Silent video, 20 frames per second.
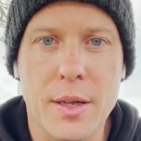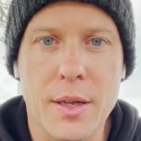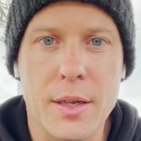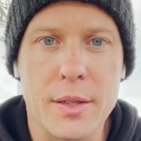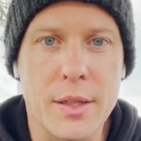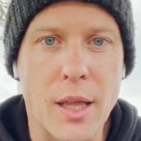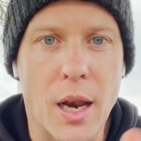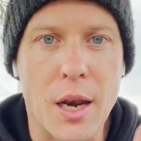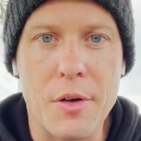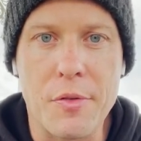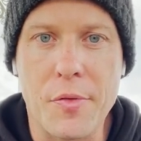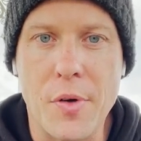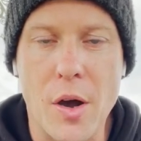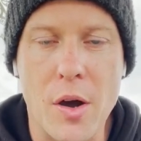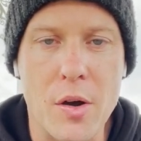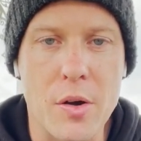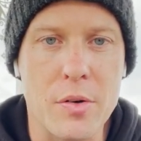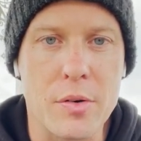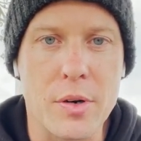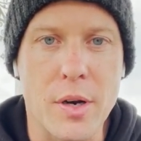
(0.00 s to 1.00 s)

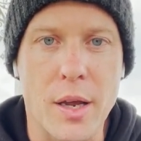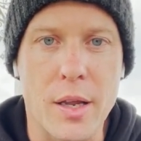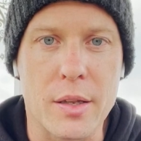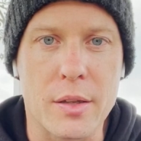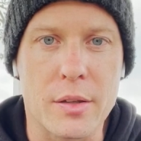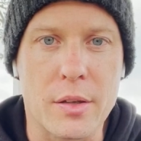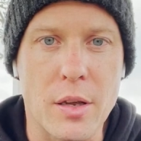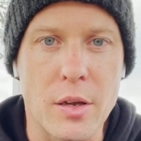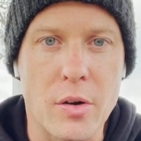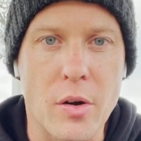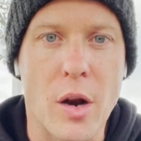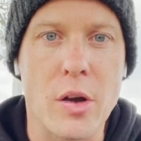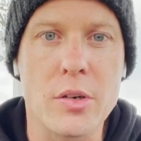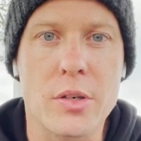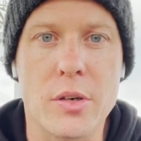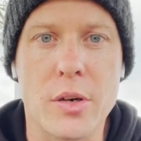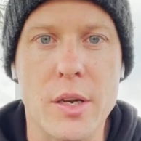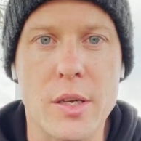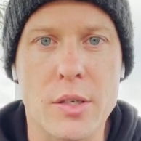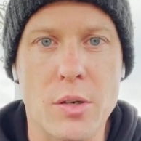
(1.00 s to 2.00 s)
telephone and
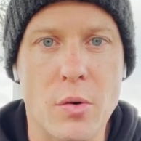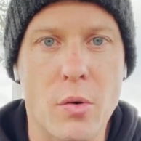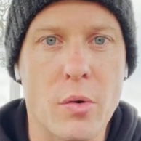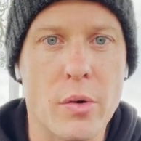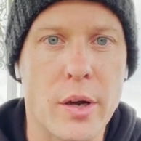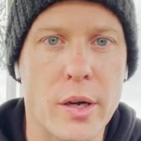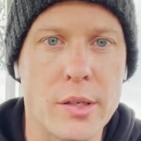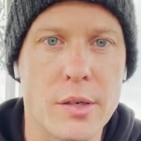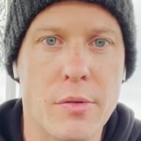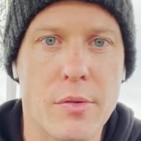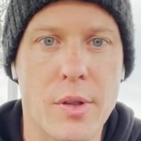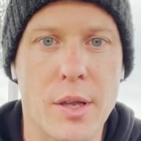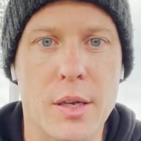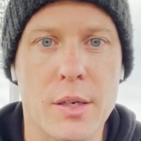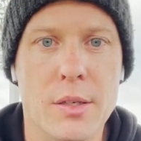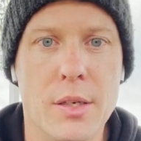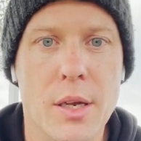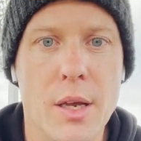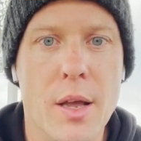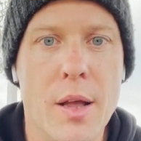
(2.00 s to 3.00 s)
groceries and all kinds of
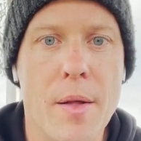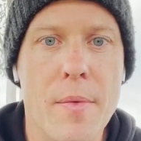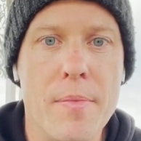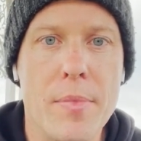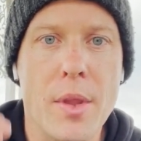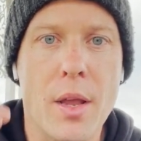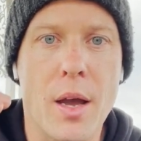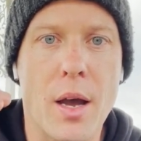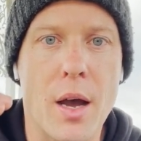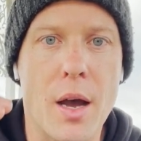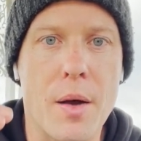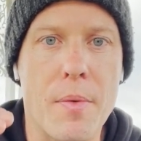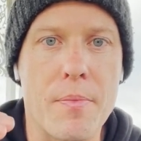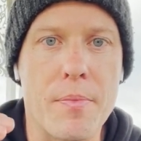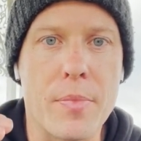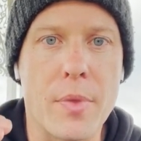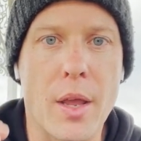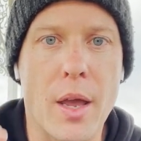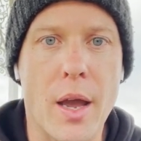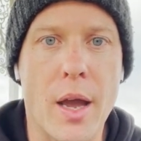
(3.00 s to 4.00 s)
things,
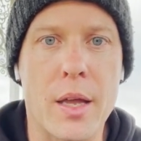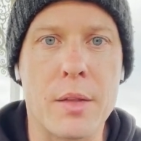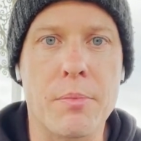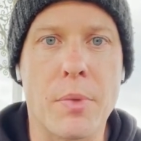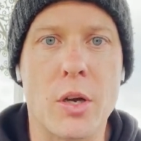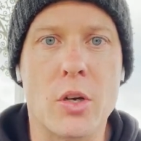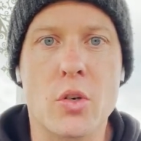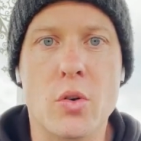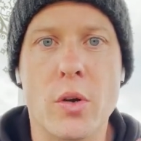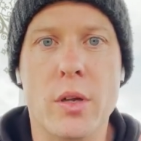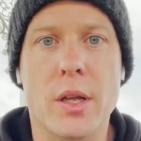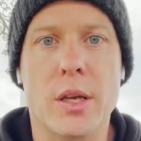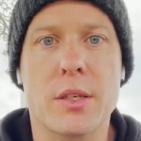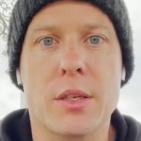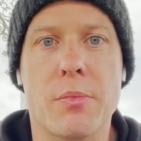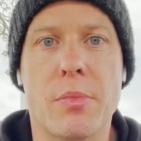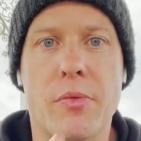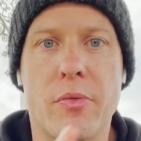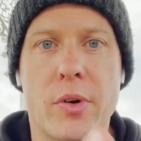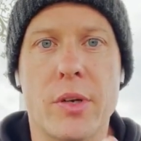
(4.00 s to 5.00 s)
and make sure there's a
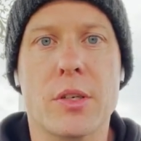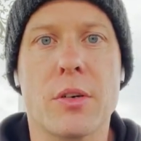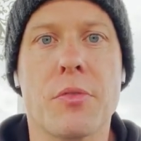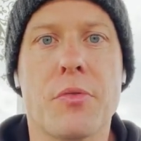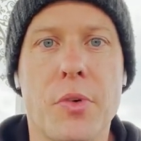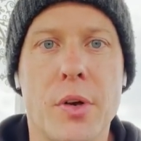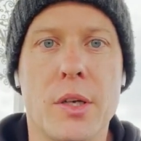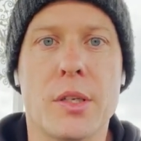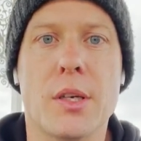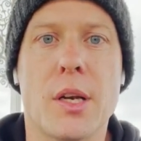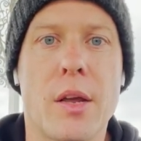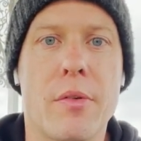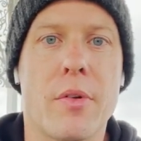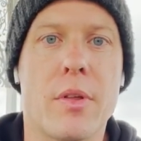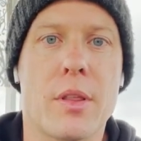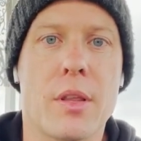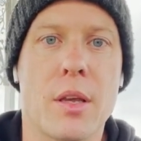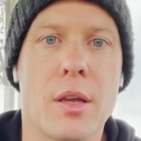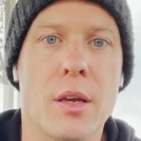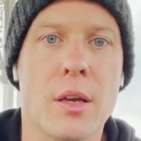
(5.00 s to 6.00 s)
provision for each and
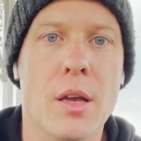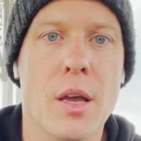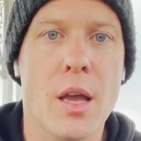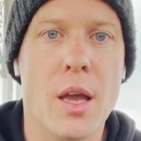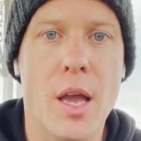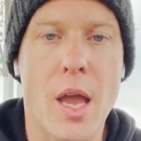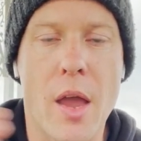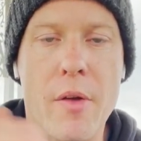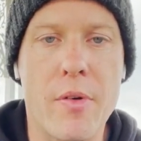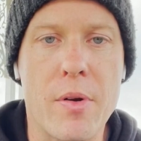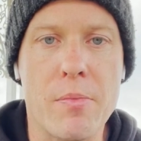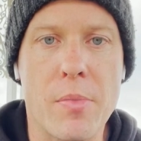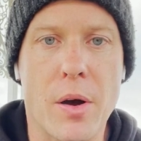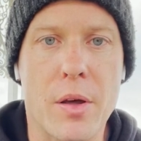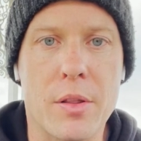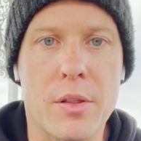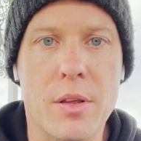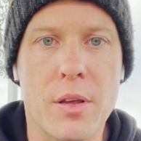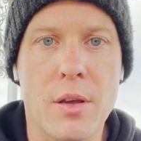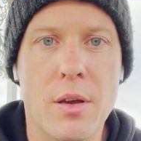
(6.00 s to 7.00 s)
everything every
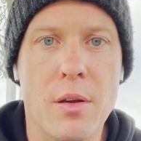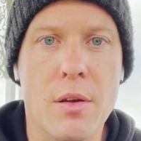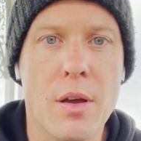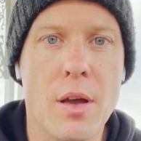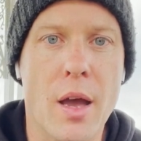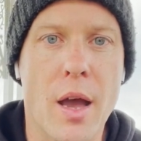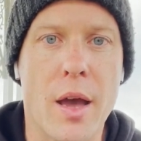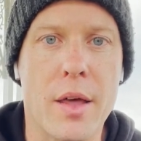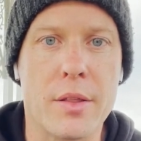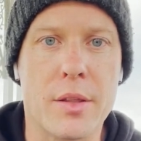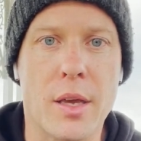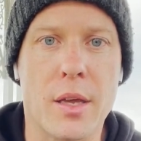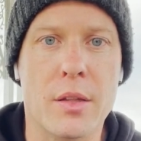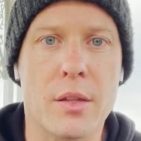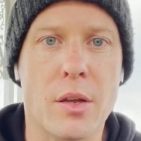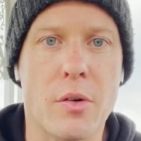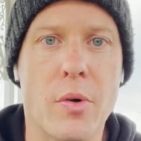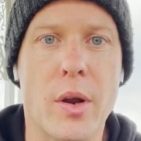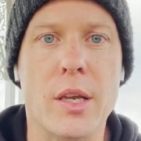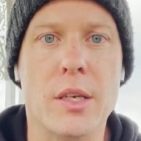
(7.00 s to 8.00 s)
month, and then
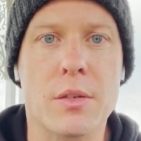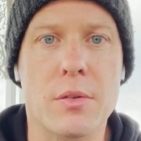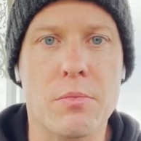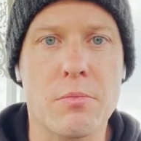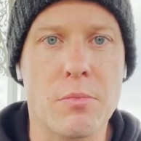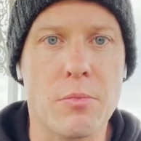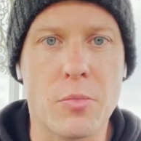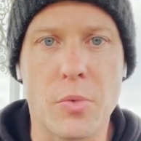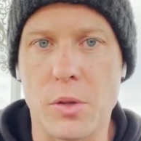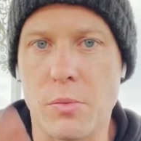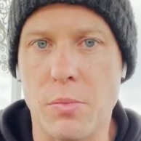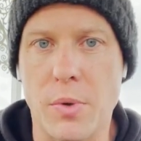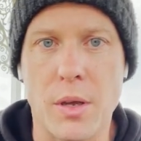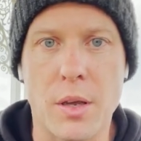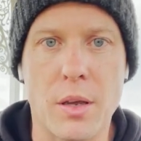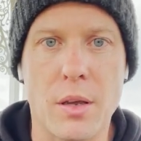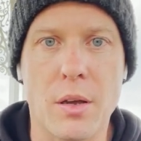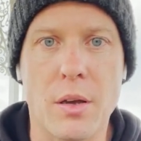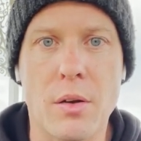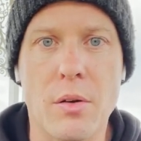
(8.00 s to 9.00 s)
the rest would
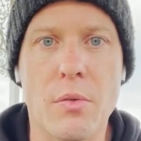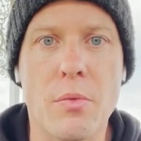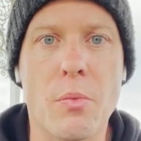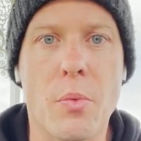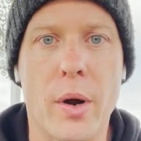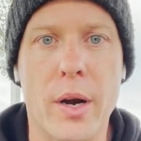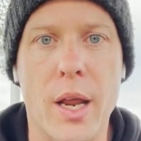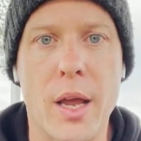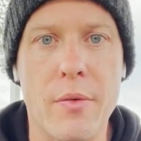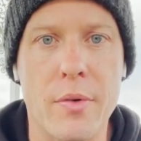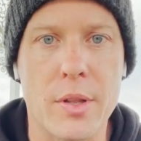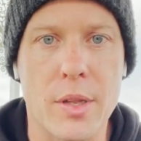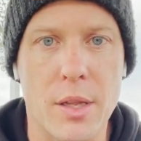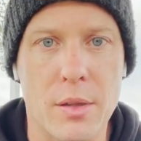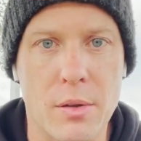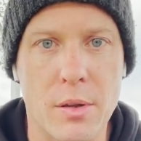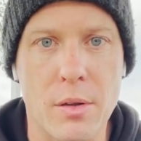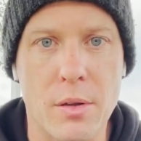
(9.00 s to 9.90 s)
be whatever that